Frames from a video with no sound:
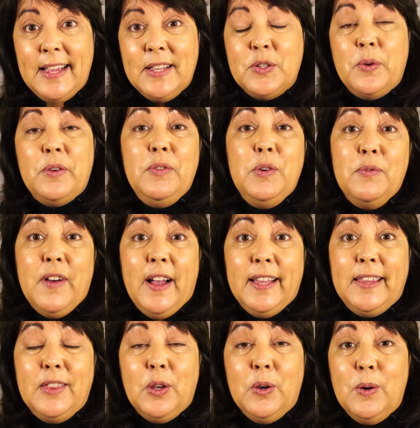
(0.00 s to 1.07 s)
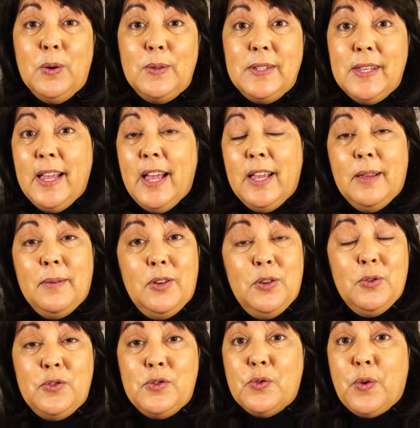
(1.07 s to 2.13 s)
So if you find those,
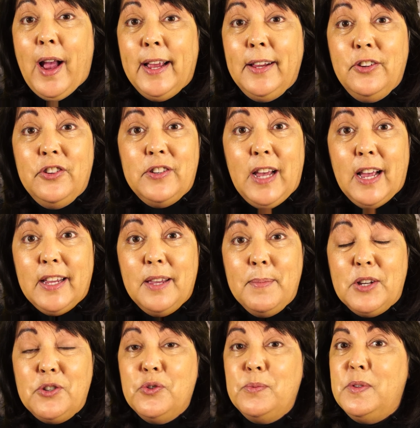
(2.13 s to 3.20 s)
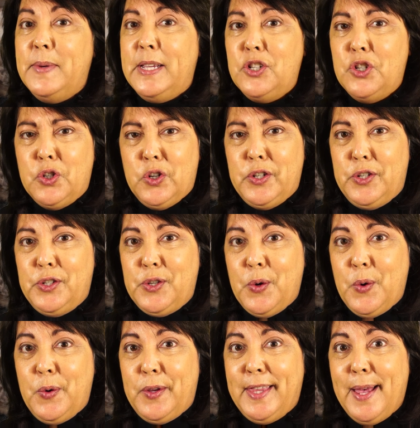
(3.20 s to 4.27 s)
use dried shiitake mushrooms, make sure to
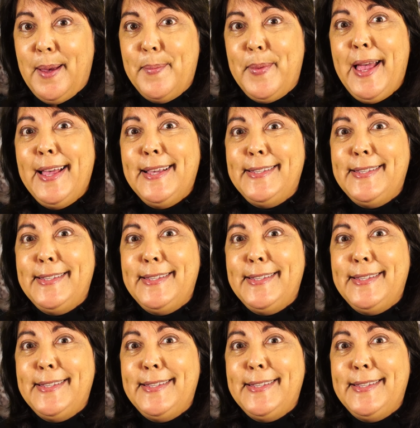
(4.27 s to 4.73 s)
soak them,